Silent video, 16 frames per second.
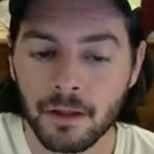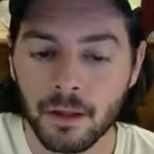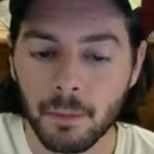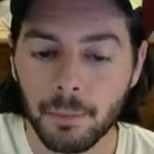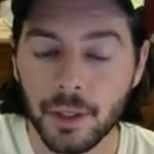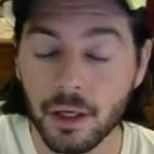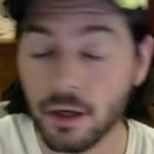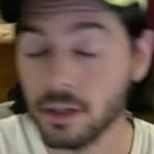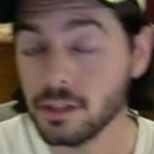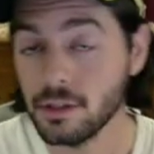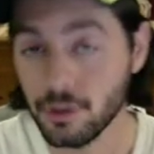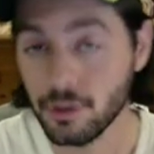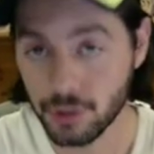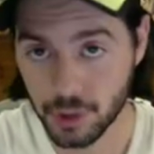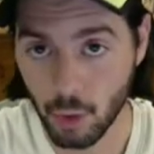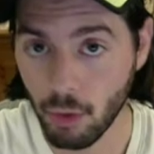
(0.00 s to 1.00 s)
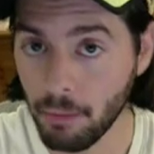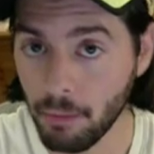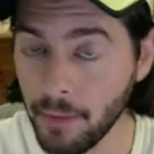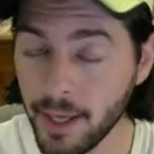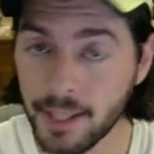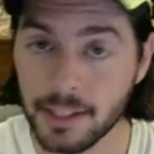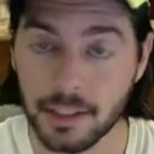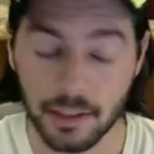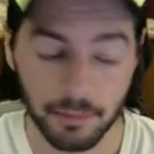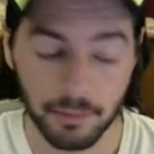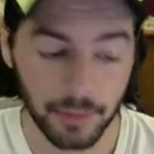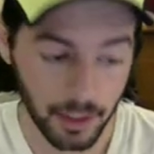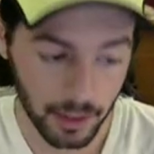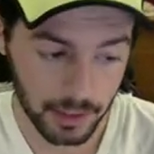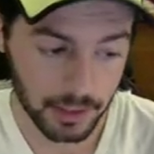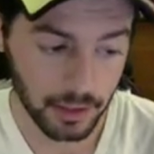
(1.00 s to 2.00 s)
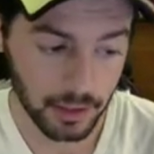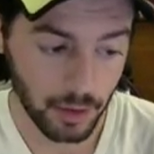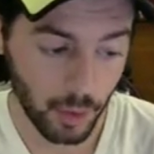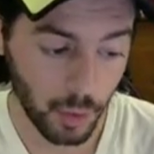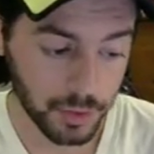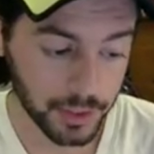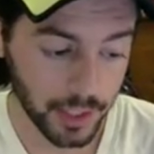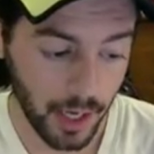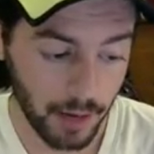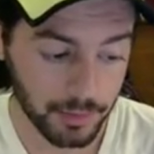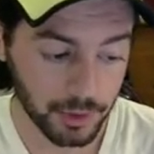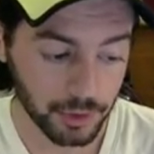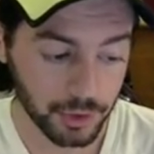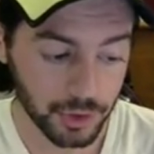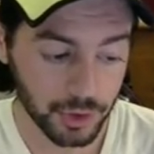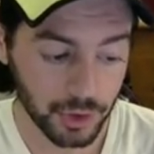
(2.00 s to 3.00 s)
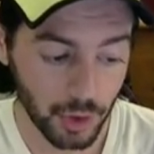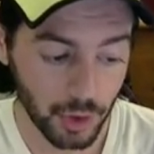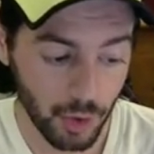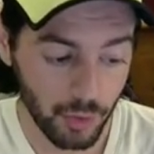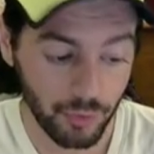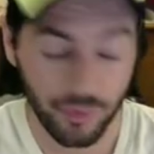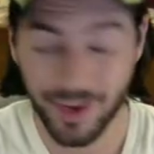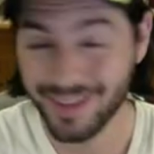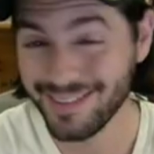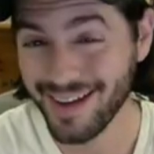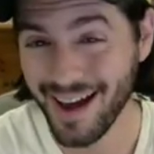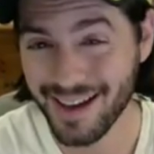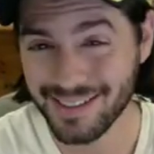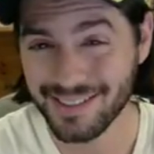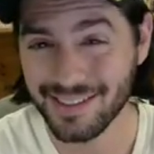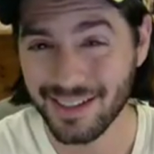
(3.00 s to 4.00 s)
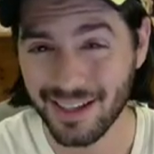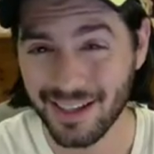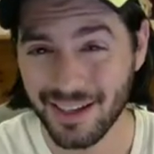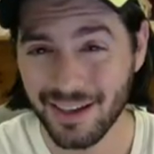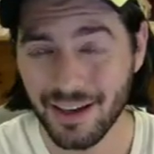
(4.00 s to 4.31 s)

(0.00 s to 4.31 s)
because they're so amazing, because the Col de Doms are so fantastic,